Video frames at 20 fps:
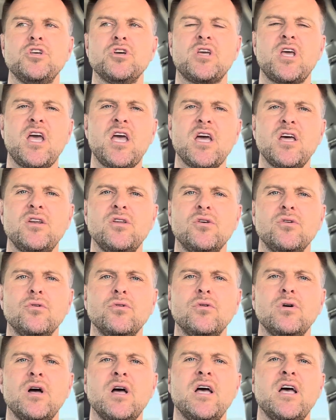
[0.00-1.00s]
you can
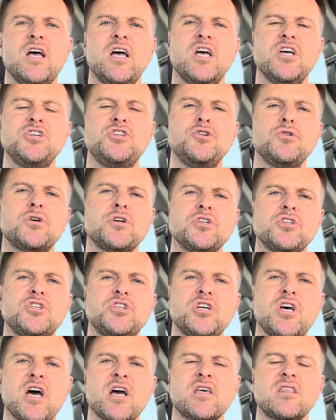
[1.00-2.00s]
do is you can
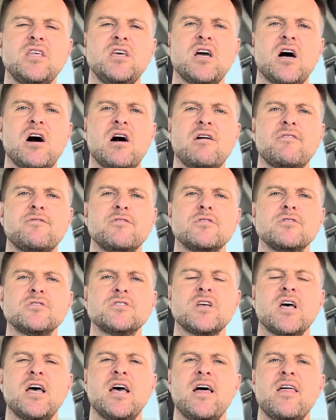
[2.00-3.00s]
check the
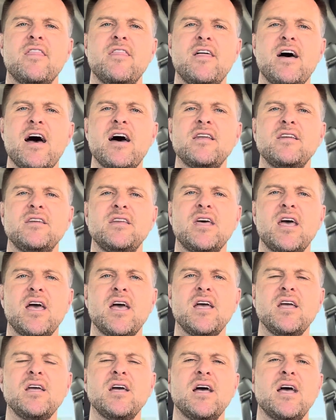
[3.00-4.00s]
offers that
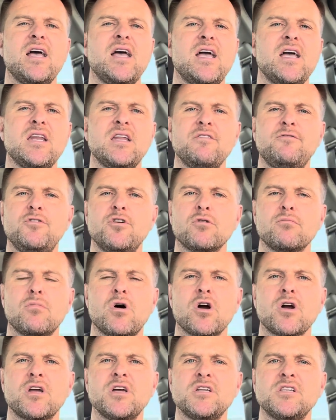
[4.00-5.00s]
day. And if your
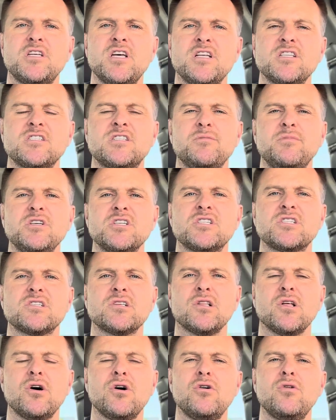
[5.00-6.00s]
market tends to be
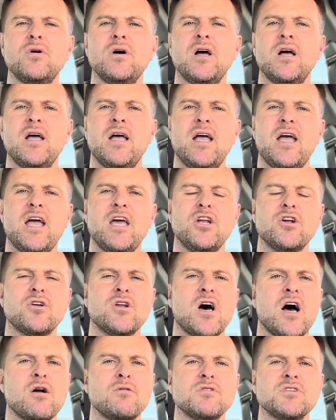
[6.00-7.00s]
slow and you're
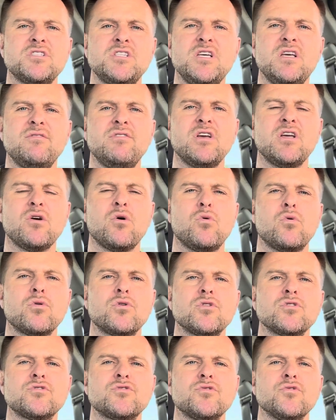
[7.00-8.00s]
not receiving
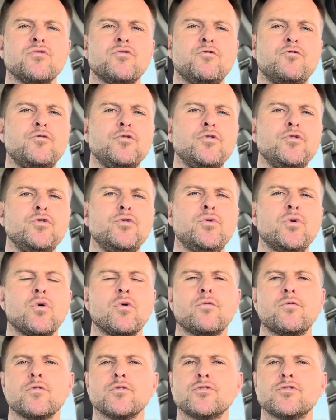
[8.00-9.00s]
orders through food
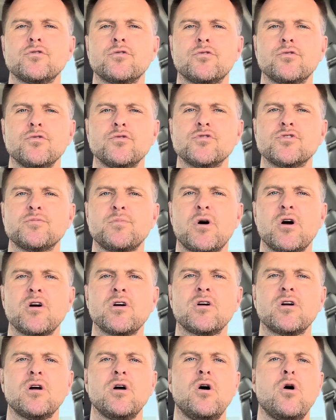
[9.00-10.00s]
or through
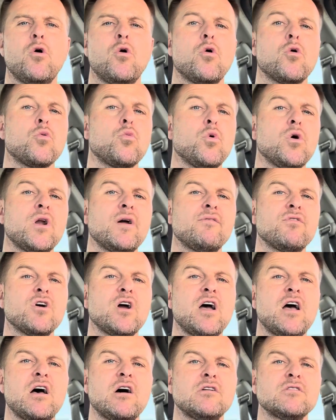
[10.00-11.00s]
Spark or
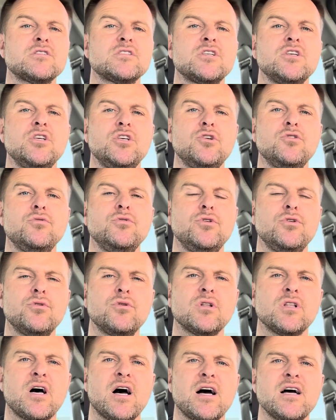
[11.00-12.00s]
whatever else you
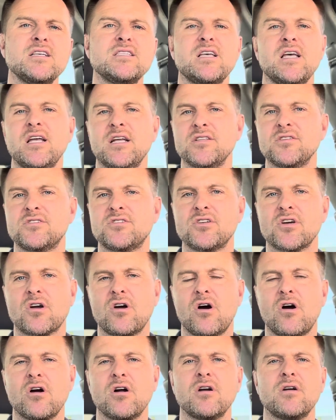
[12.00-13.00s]
utilize,
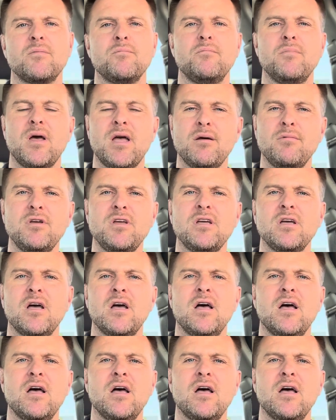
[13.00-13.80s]
Instacart maybe,